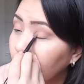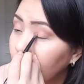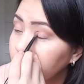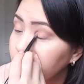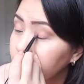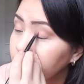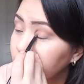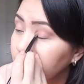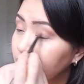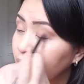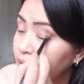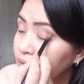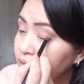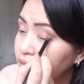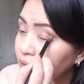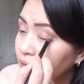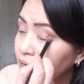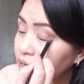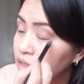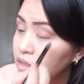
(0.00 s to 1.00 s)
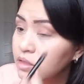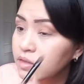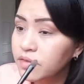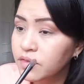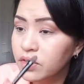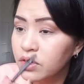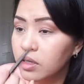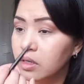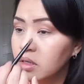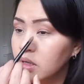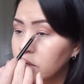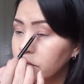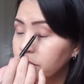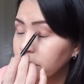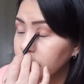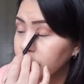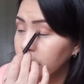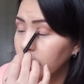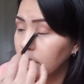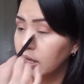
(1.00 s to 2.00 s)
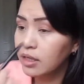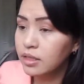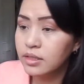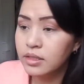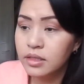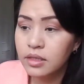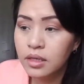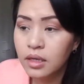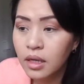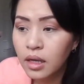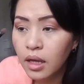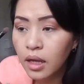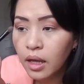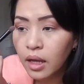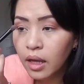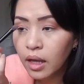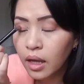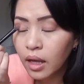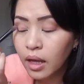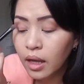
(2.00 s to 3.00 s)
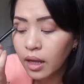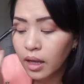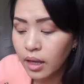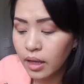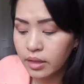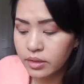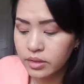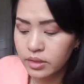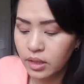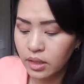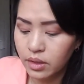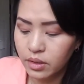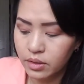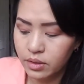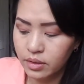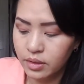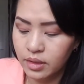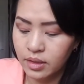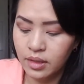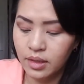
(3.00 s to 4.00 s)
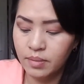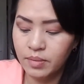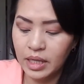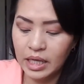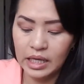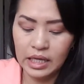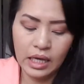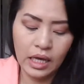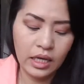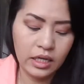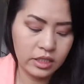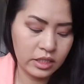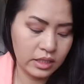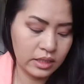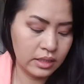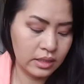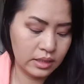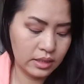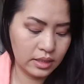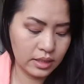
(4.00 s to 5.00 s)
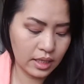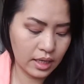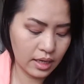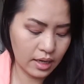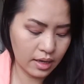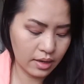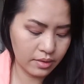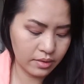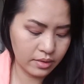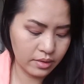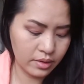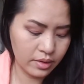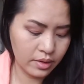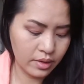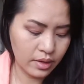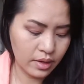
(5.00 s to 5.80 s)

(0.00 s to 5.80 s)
I haven't been out of the house for a few days, and so I'm like anxious to get out.